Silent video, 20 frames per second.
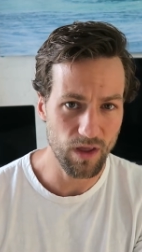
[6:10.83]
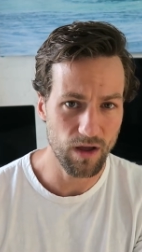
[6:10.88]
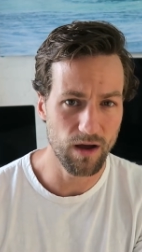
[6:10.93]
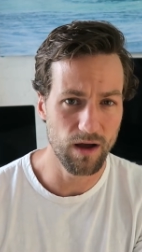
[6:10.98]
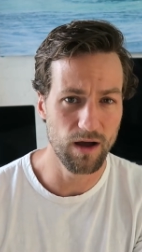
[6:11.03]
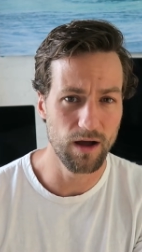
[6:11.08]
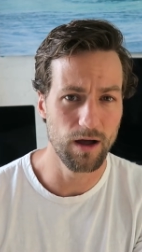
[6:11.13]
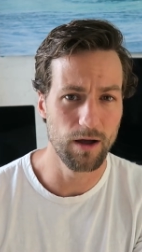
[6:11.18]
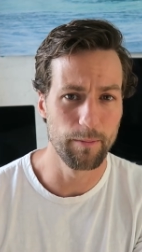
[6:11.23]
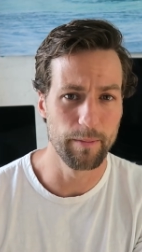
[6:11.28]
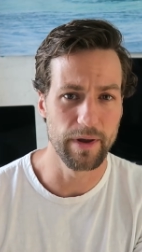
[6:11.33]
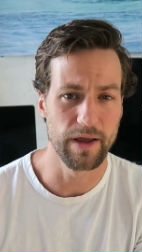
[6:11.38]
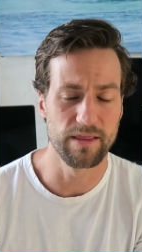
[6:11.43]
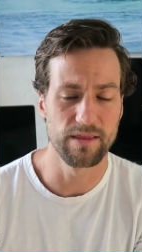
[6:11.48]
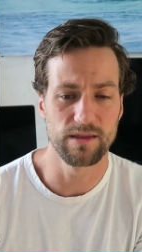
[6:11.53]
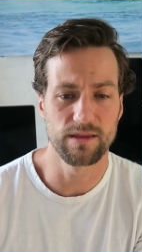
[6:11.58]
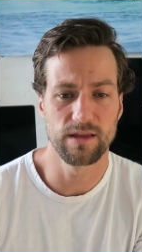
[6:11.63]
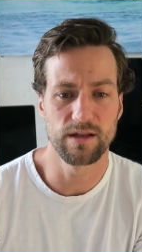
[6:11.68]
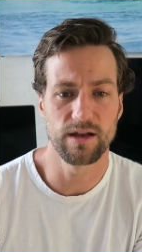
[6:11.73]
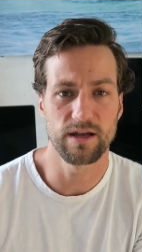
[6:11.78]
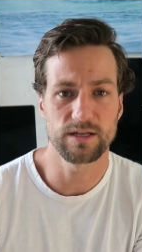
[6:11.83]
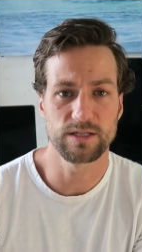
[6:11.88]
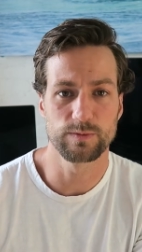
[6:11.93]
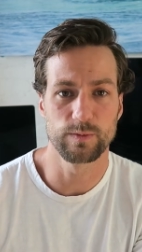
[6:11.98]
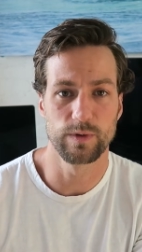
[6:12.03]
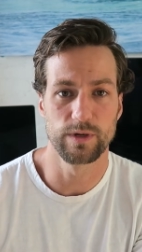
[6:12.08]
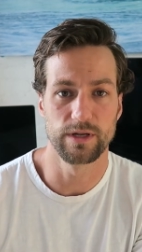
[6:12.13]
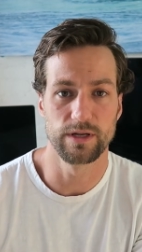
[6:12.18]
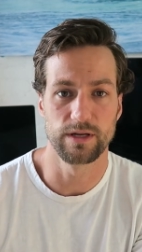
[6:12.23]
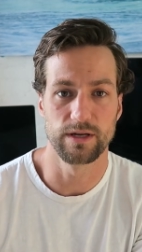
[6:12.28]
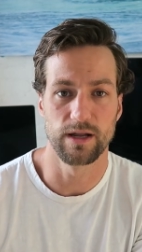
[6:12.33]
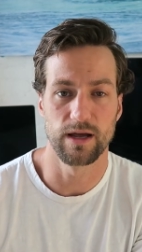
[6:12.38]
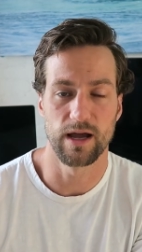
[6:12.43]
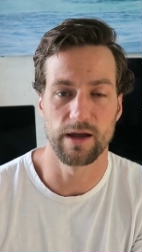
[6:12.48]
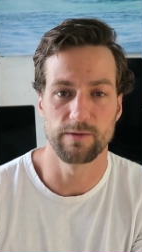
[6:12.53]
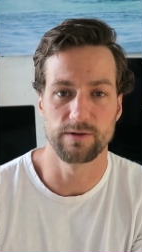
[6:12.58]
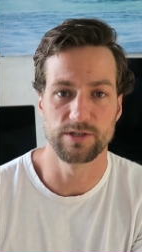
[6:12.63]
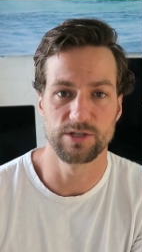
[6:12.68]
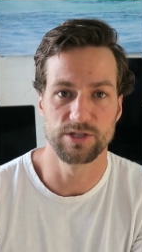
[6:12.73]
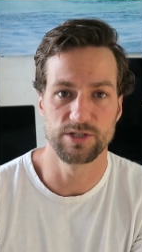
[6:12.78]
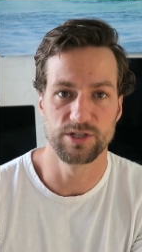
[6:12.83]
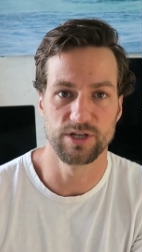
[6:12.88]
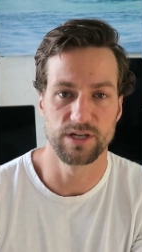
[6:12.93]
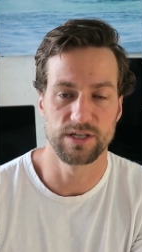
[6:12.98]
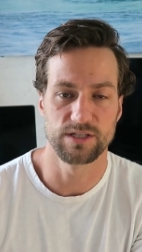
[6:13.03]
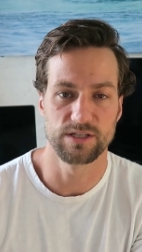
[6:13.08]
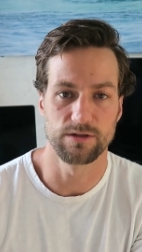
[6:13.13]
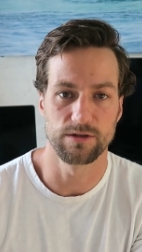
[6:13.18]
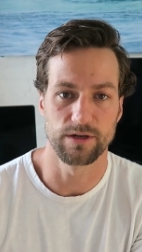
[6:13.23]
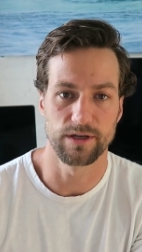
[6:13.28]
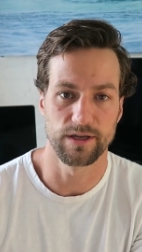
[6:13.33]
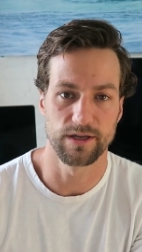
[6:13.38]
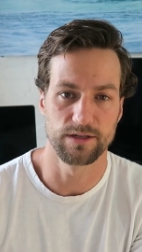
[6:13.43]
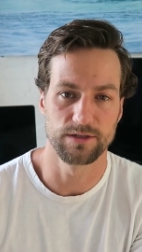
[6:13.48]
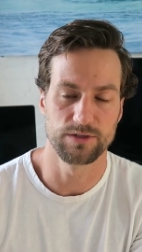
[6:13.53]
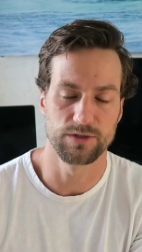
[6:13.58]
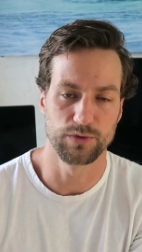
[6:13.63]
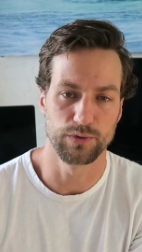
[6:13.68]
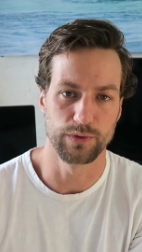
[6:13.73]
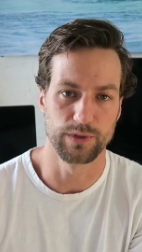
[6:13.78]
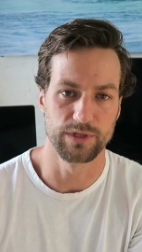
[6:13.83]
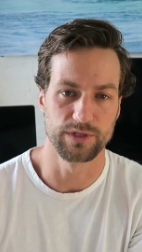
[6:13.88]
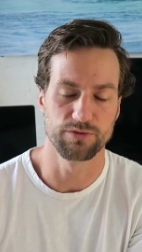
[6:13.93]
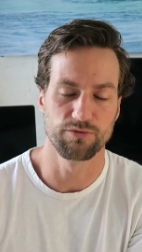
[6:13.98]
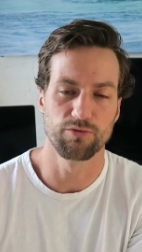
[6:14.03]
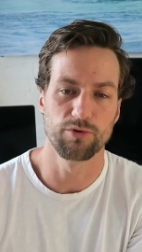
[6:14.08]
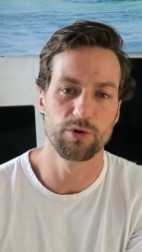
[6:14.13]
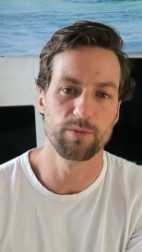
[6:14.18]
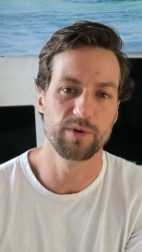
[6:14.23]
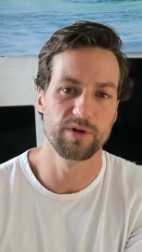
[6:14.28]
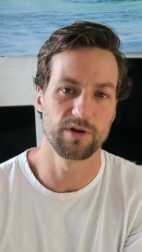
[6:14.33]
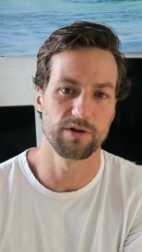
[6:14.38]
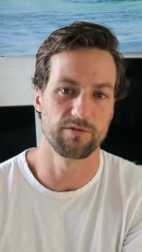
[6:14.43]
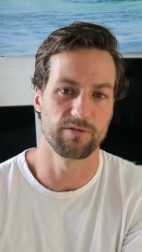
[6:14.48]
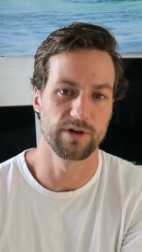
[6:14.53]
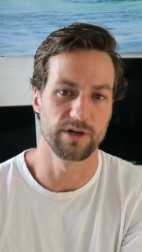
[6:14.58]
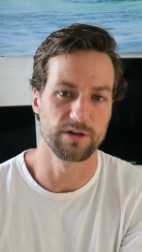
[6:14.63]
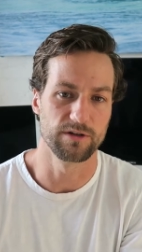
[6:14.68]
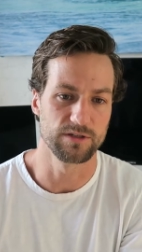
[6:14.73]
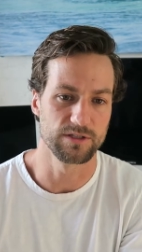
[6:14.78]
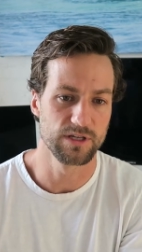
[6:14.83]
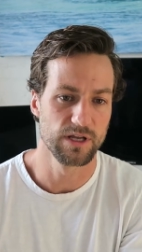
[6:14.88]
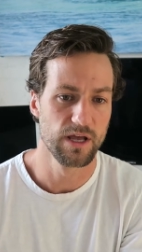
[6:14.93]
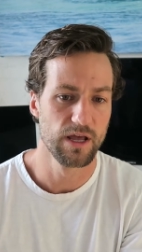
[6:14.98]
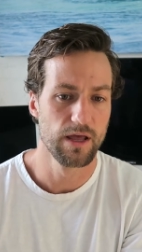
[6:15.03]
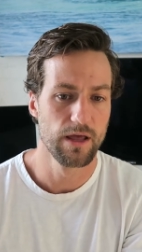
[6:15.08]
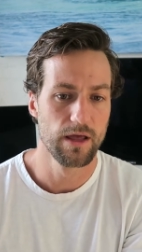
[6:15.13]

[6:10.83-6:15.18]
Um, and then the next one I would suggest looking into is Ruby on Rails.